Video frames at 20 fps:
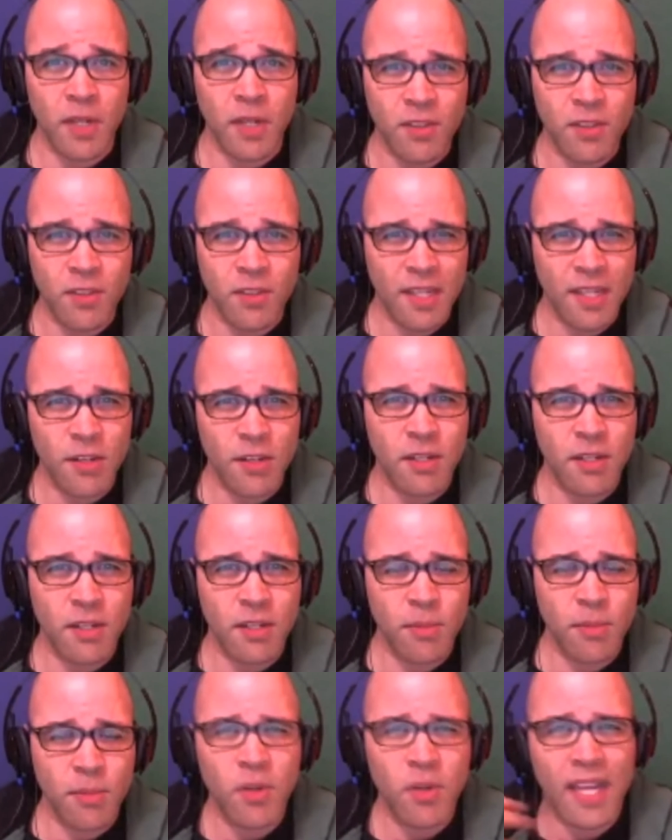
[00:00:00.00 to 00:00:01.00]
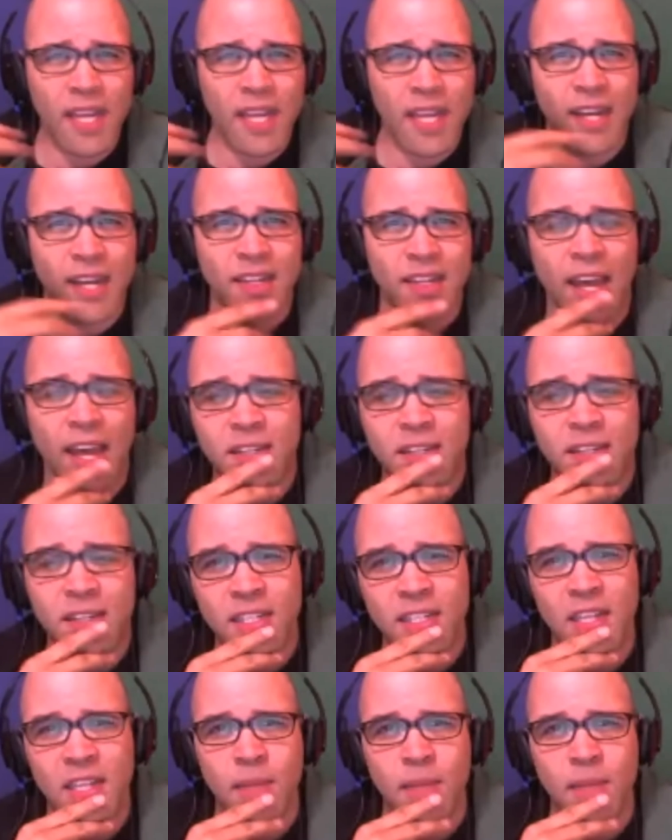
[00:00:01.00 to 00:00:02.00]
Do you think you're communicating that at
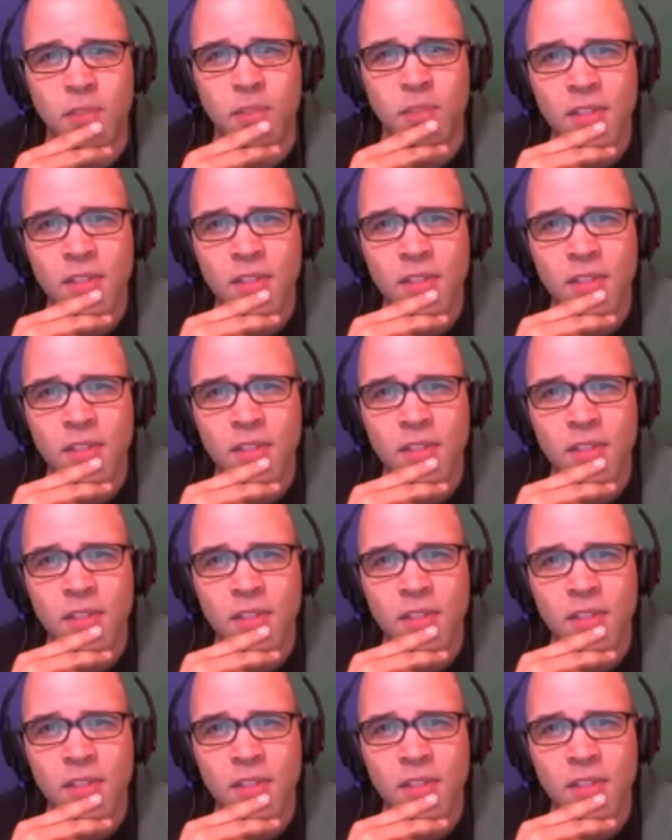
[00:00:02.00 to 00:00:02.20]
times?